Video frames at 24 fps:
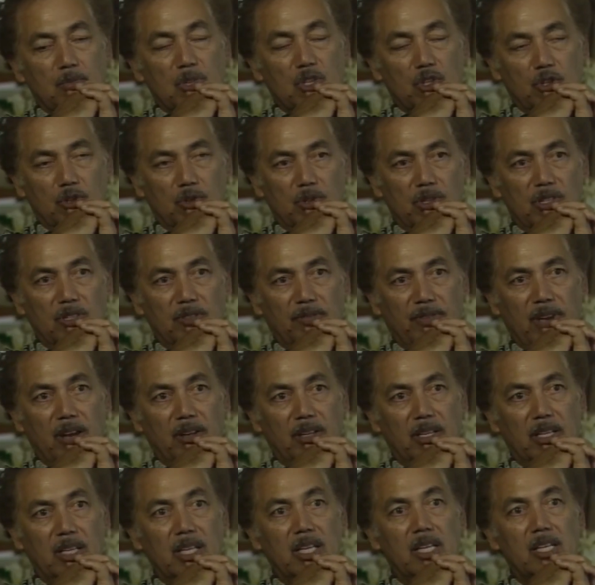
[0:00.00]
missionaries
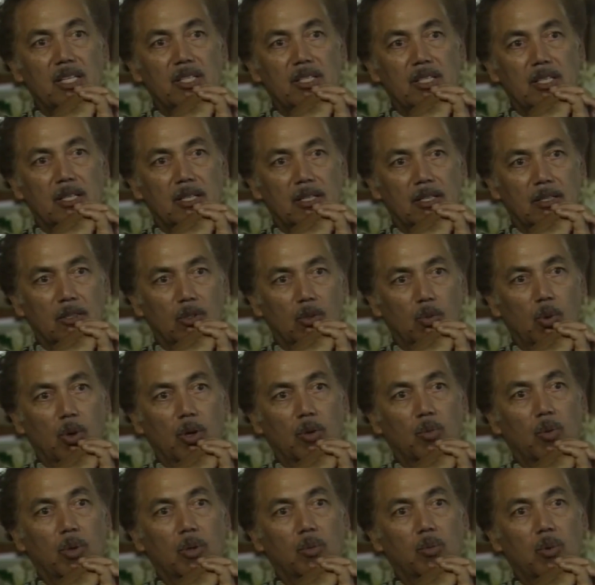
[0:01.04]
found it easier to
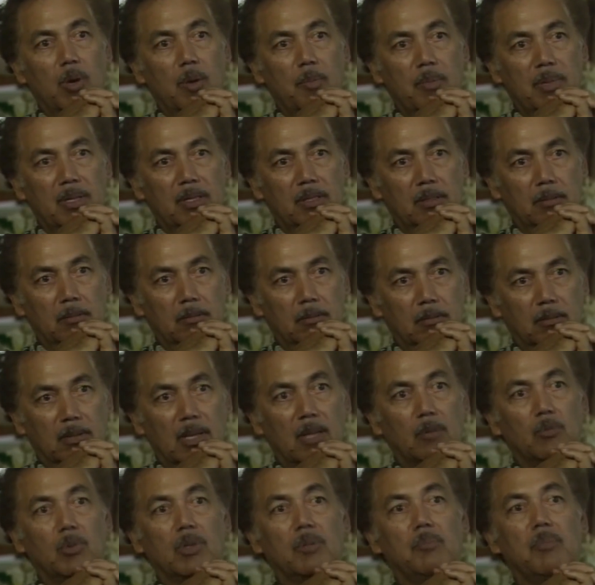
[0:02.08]
work with women
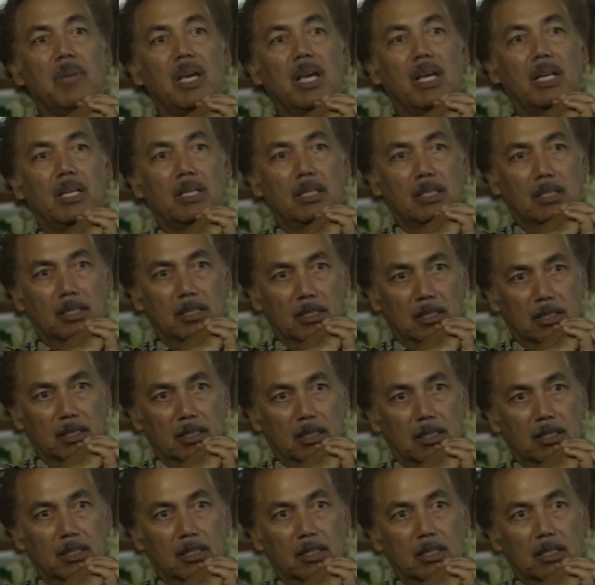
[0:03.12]
than with men.
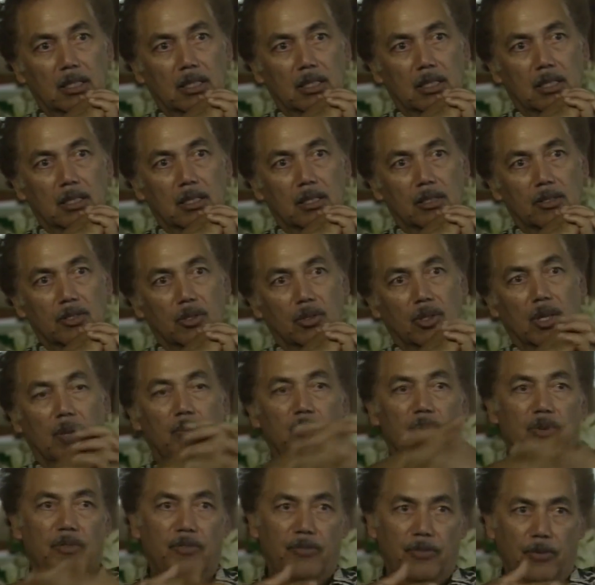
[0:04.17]
So
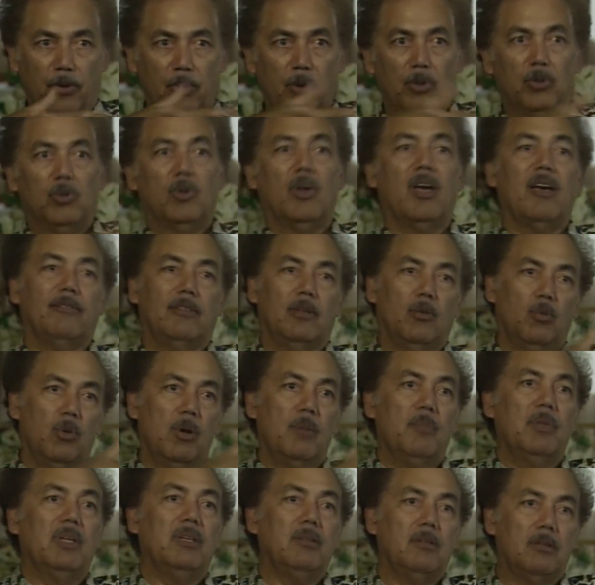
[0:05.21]
they preferred to have the
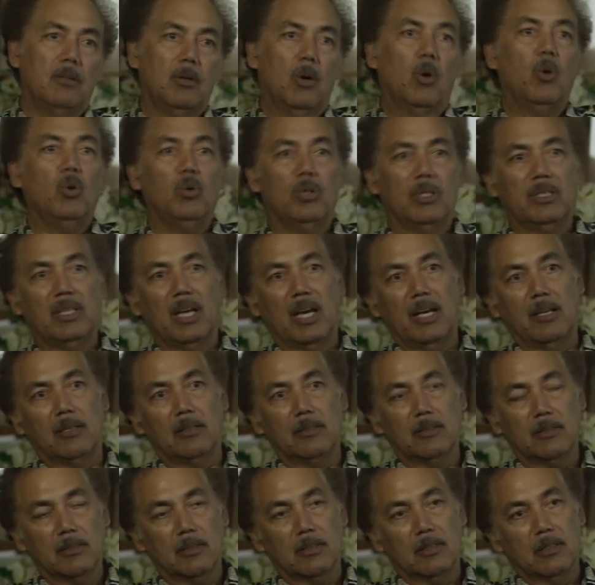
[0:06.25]
women hold the
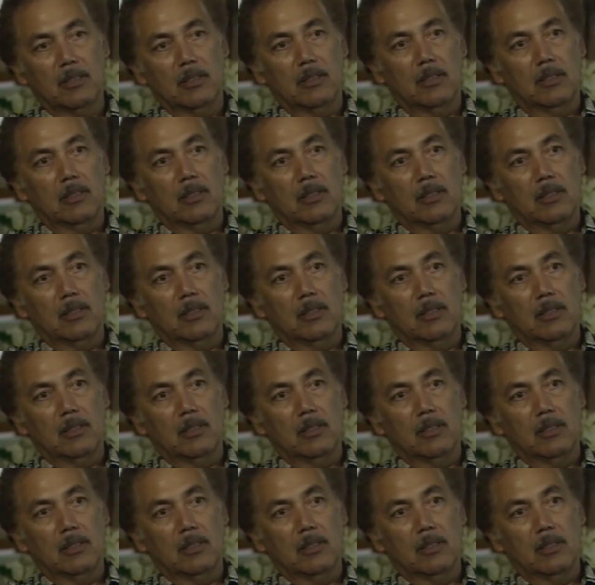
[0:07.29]
titles.